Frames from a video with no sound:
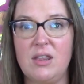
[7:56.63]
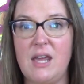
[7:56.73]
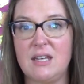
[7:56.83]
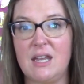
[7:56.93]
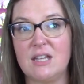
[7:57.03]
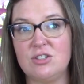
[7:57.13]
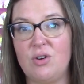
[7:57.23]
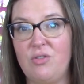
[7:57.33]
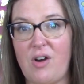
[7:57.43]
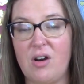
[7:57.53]
and they have to get
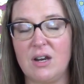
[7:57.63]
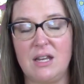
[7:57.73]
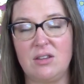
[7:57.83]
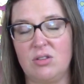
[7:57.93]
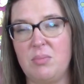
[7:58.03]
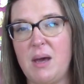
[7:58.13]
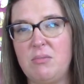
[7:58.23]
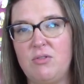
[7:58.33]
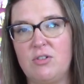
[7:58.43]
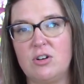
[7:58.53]
so far in either the
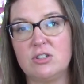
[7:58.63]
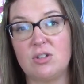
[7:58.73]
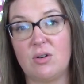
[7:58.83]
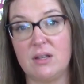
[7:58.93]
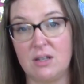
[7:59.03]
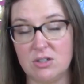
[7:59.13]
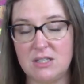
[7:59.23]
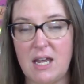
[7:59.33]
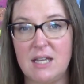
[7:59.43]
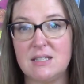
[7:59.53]
Bible verse or in their
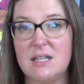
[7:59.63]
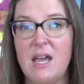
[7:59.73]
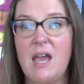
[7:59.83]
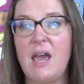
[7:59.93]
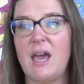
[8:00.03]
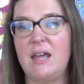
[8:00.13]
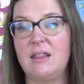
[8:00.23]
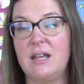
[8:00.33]
states and